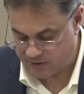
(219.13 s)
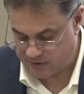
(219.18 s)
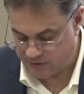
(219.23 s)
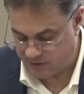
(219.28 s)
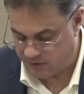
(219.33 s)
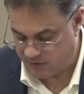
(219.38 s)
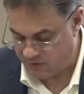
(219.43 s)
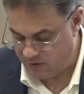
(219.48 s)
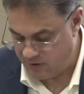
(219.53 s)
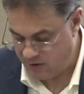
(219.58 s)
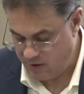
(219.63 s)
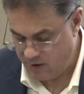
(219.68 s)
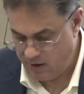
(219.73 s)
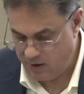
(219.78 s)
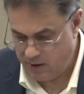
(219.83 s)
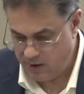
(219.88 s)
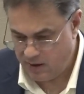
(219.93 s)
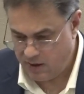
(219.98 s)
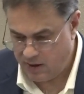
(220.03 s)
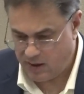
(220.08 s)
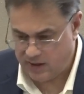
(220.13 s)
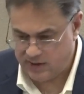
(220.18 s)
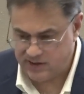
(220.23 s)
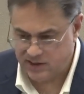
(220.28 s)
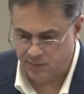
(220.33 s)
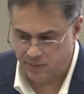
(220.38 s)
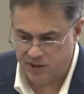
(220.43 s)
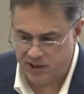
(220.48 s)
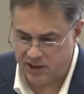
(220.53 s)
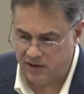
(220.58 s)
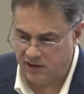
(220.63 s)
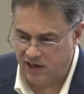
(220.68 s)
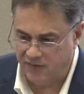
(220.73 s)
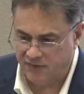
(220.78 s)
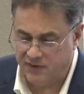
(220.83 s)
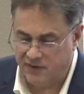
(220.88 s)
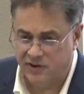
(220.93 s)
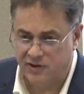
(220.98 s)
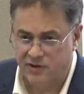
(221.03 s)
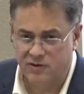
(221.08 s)
So uh, something you have
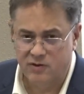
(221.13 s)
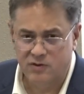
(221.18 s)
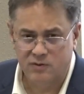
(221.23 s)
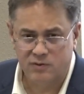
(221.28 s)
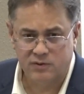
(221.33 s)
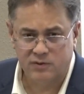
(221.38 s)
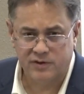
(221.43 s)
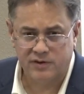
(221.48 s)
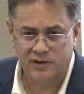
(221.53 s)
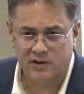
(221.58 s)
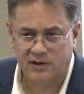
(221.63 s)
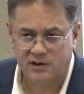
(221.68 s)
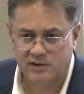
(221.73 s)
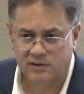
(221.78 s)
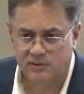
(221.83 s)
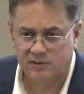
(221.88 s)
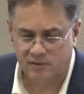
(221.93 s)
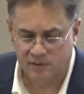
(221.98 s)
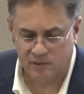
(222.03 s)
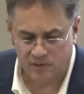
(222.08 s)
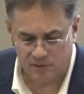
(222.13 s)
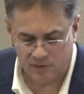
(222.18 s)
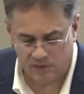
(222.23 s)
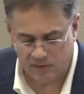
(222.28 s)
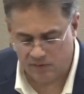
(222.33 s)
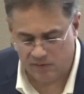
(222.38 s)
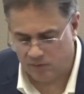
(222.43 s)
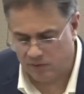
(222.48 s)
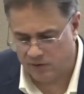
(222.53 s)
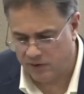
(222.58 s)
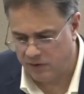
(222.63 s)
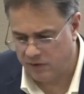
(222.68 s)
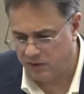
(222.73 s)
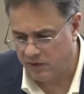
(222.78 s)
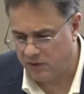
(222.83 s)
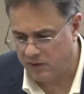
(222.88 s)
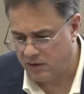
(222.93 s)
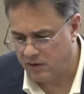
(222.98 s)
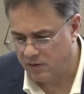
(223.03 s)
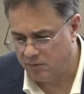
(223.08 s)
to do with your with
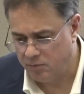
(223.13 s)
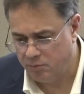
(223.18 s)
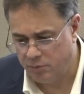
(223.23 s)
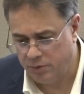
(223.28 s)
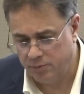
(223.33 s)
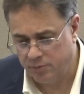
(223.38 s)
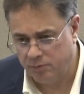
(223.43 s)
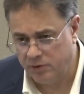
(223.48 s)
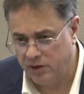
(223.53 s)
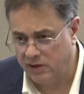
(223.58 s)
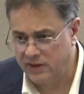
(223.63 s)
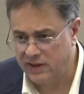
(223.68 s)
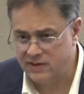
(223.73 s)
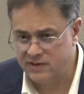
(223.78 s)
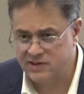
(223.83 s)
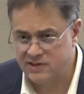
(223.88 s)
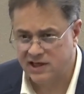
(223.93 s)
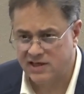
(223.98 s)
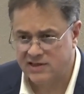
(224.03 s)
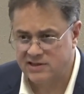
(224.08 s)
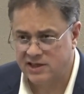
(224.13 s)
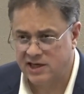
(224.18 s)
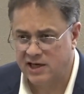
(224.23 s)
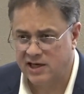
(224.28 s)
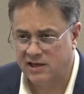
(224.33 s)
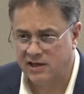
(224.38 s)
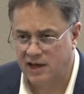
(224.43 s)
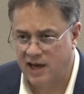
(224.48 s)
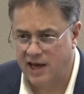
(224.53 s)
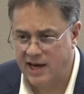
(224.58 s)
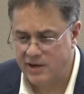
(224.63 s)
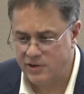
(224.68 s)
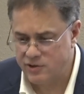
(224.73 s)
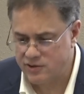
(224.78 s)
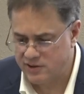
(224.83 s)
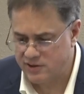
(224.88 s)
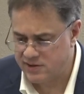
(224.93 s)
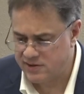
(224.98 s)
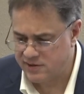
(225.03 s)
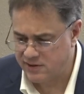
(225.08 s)
uh, buildings as they
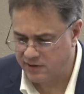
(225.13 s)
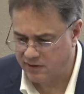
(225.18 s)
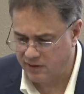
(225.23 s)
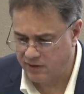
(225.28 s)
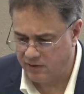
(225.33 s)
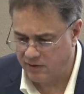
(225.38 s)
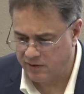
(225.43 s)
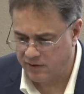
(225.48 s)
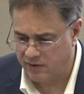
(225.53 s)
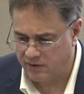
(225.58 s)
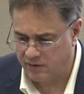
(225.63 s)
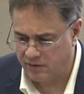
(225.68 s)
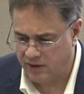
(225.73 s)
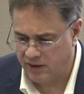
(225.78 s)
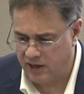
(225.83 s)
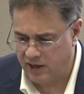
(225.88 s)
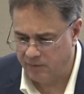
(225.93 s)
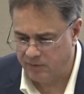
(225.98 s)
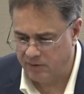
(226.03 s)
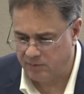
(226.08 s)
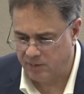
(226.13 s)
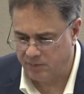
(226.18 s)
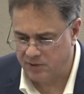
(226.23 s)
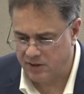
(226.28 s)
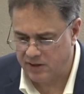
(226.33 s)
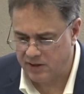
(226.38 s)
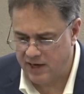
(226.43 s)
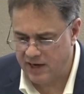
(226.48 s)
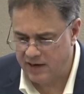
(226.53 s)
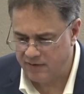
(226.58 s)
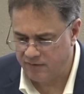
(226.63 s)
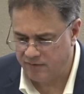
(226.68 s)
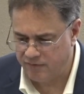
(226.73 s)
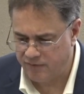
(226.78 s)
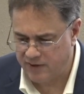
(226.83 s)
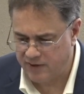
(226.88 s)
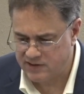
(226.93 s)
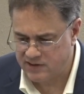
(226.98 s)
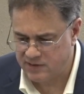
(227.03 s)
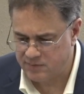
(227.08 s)
age is, you know, keep them up to date and
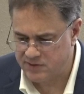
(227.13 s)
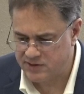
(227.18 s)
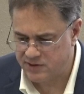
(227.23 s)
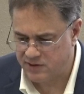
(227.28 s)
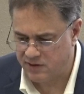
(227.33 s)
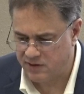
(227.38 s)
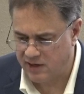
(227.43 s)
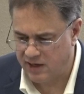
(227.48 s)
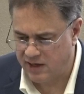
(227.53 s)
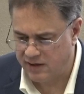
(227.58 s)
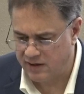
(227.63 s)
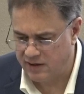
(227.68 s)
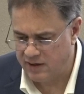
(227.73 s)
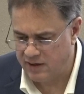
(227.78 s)
fix them so that